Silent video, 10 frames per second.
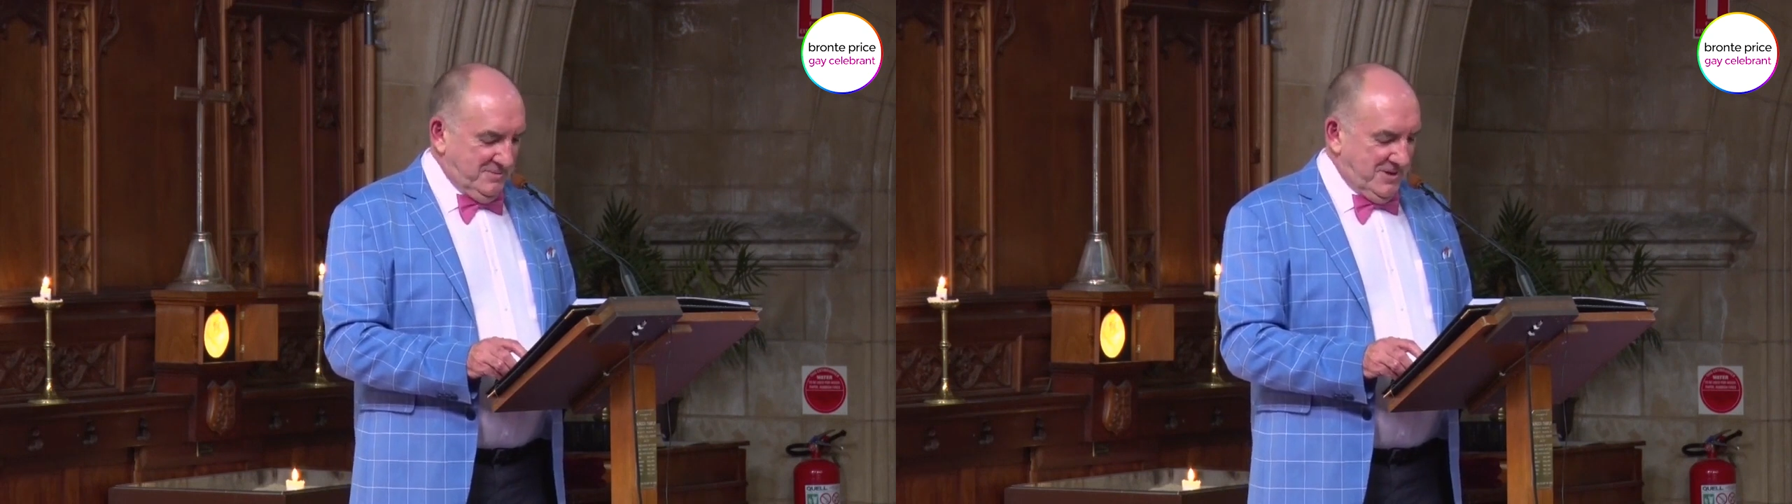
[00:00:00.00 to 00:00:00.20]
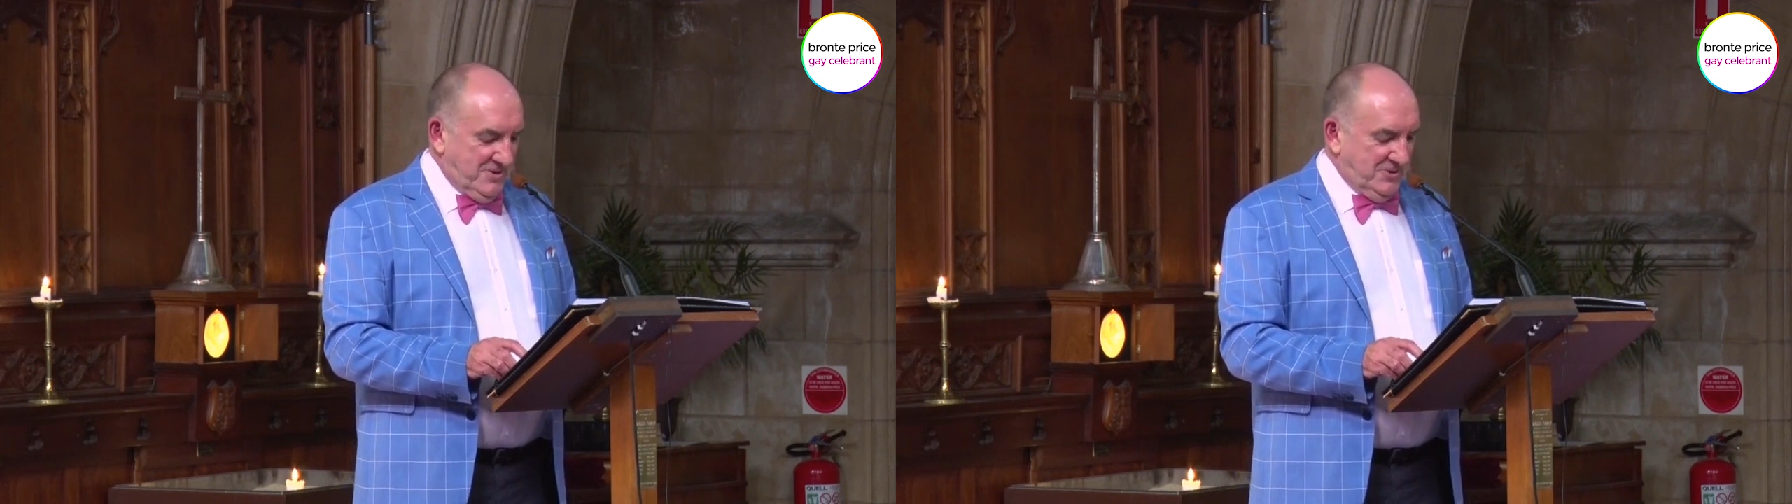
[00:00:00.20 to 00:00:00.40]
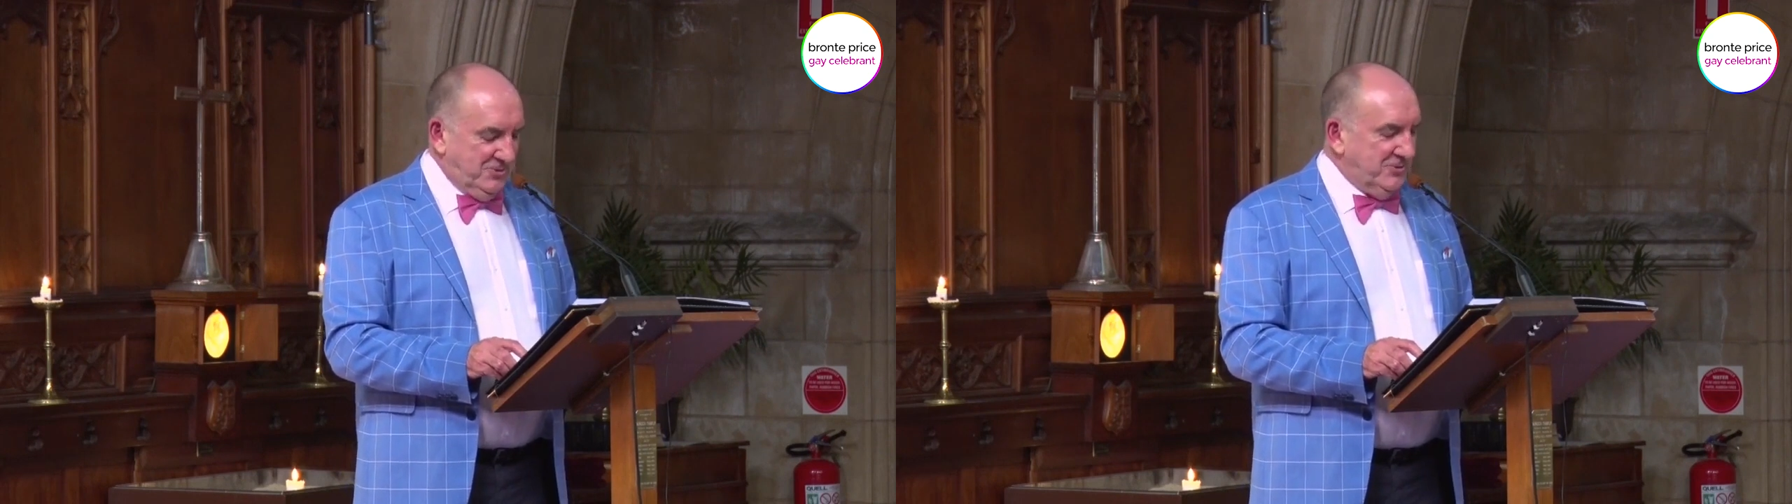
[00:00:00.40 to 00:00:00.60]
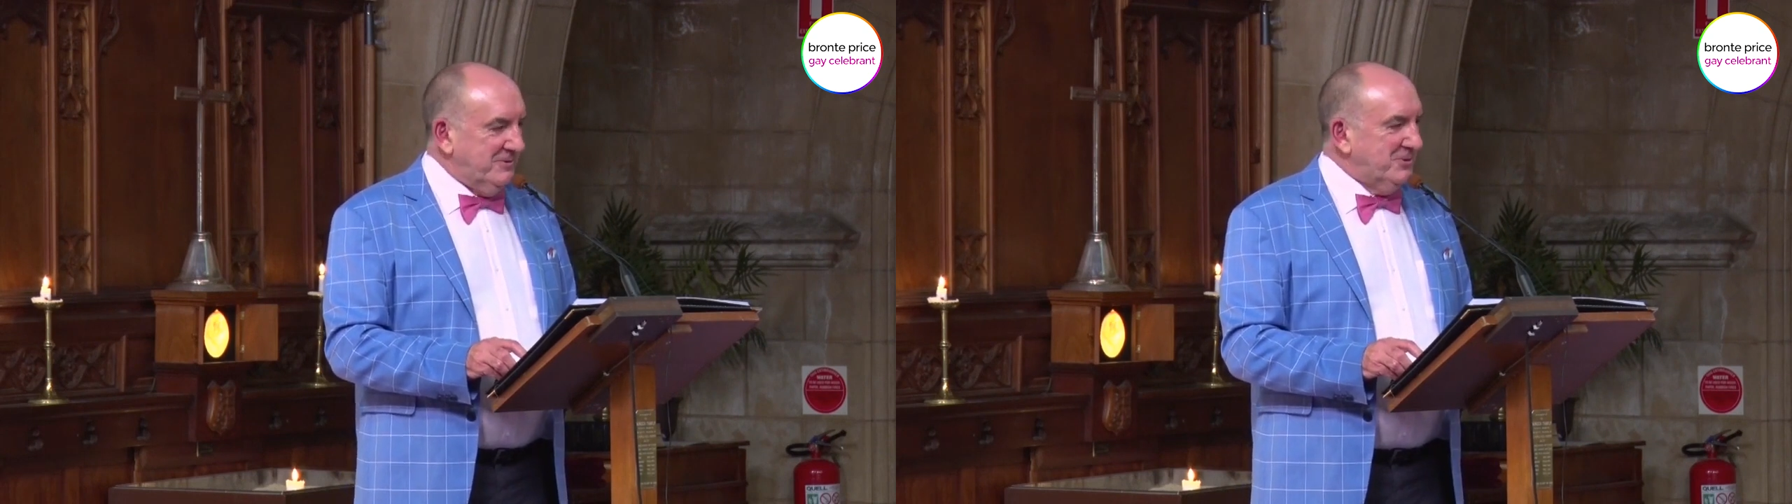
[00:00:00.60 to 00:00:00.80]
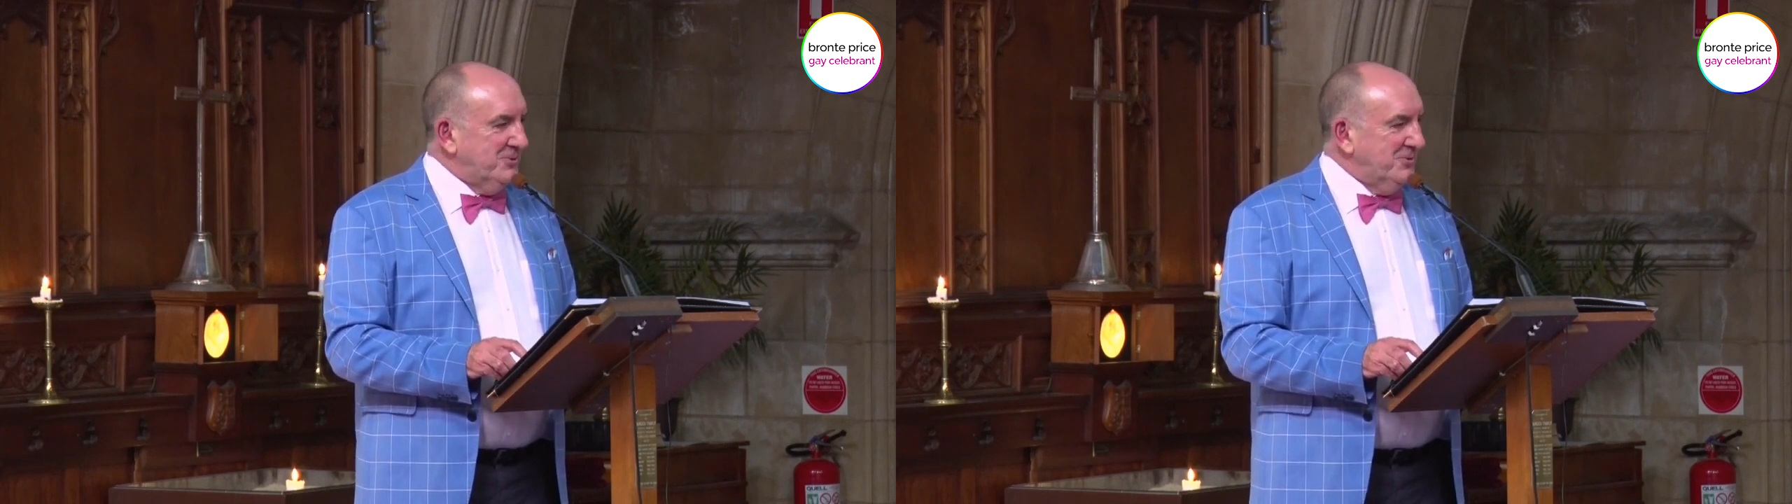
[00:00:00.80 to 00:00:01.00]
behind your
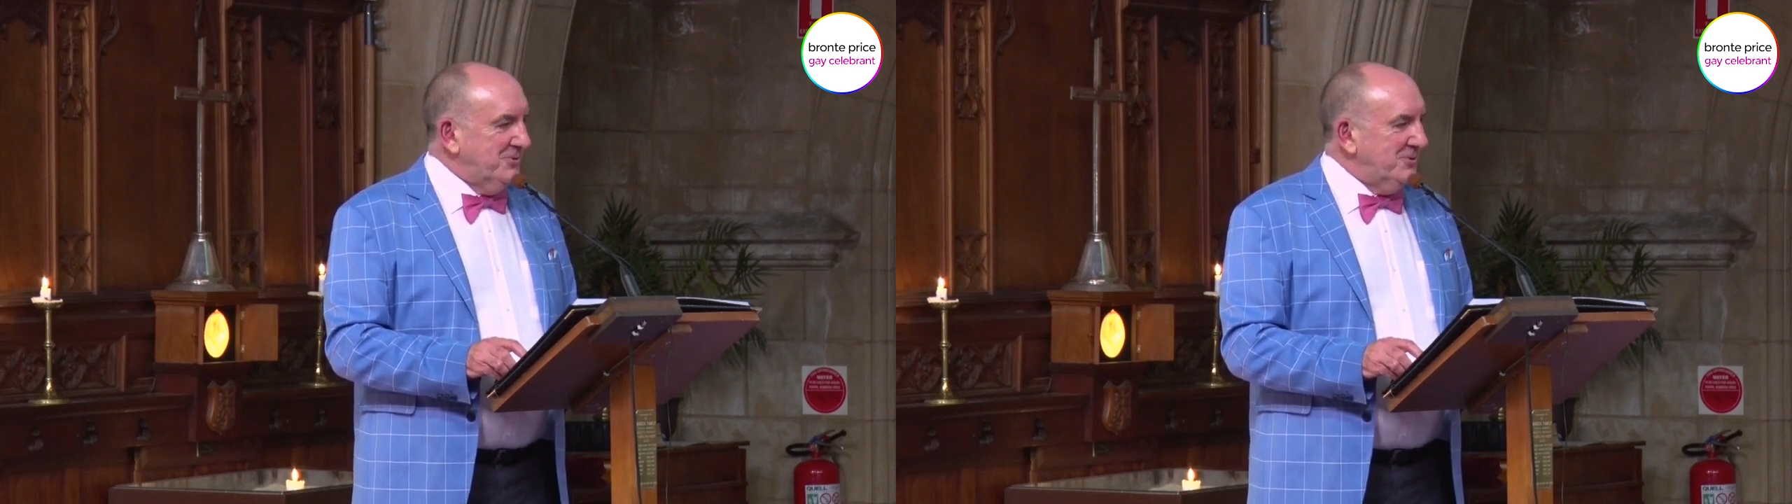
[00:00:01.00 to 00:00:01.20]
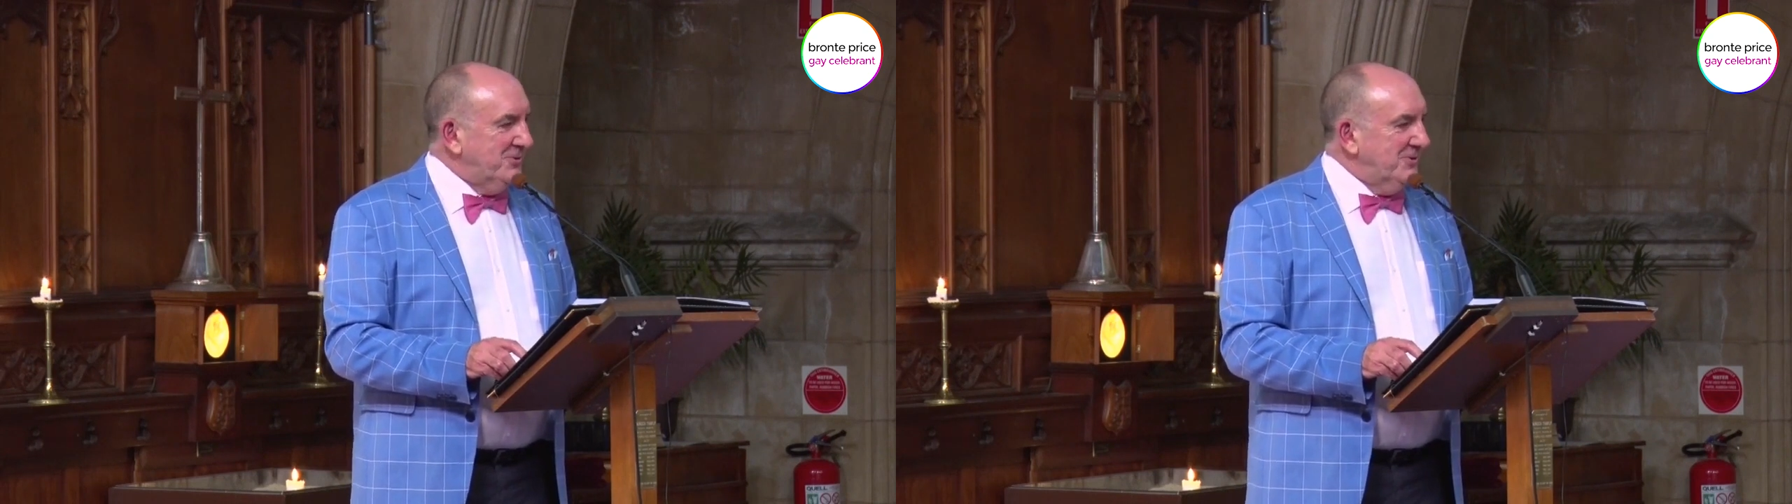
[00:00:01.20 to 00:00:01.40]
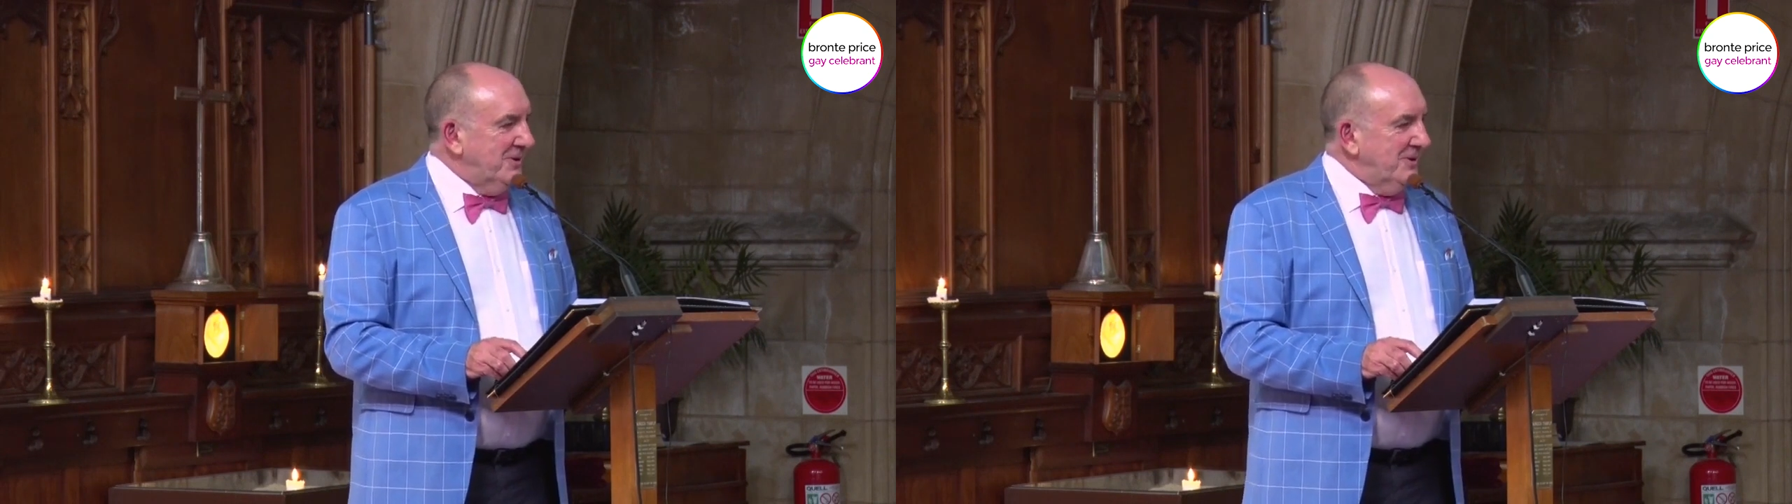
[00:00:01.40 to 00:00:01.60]
views.